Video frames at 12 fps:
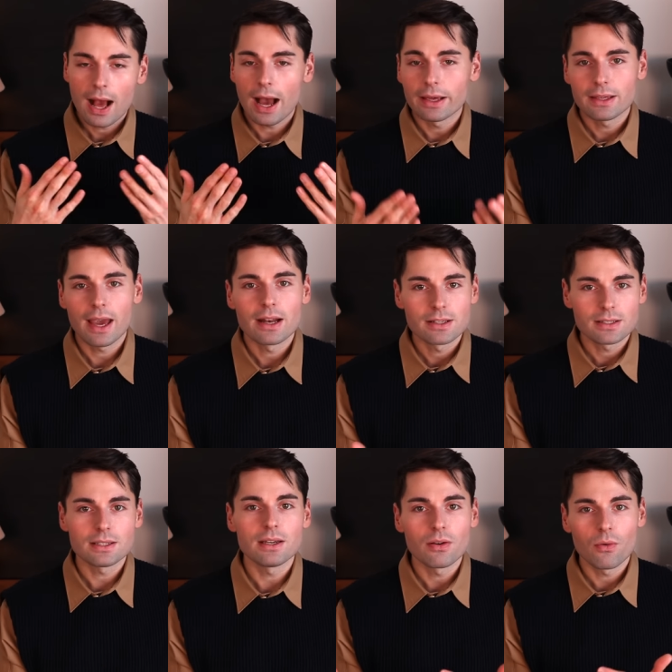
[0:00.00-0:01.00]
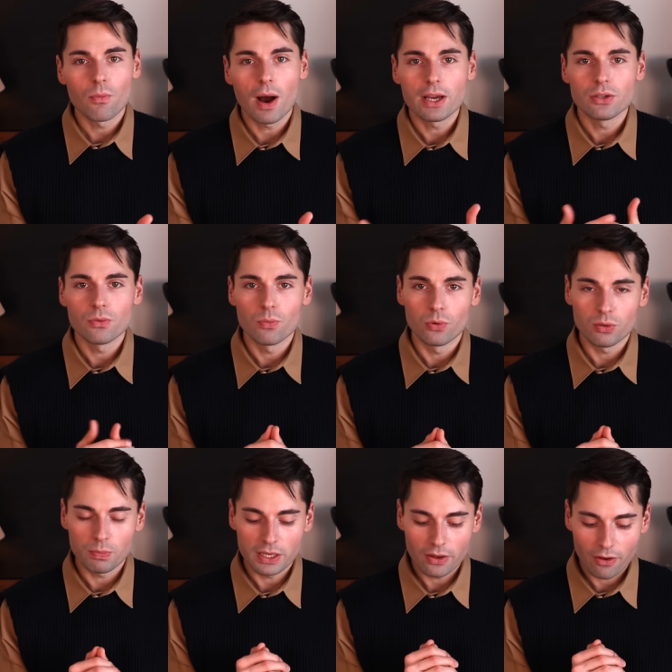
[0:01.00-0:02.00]
I can see why you
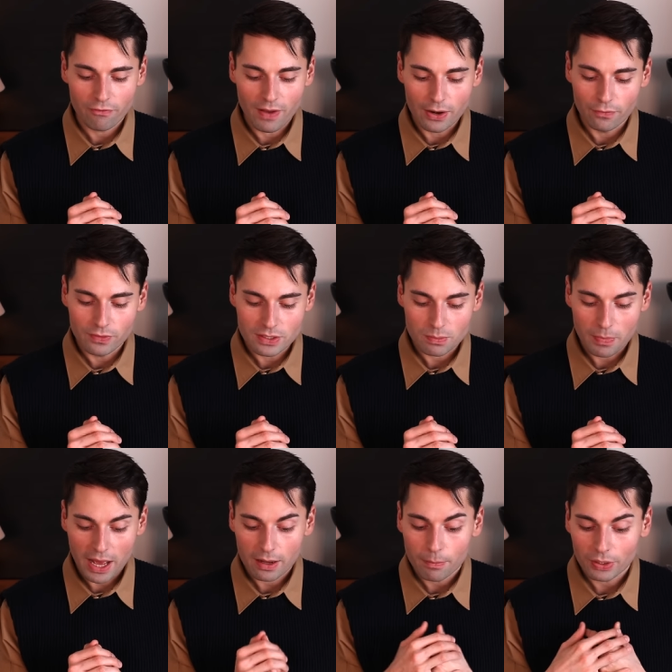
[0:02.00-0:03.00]
would be a fan of this bag.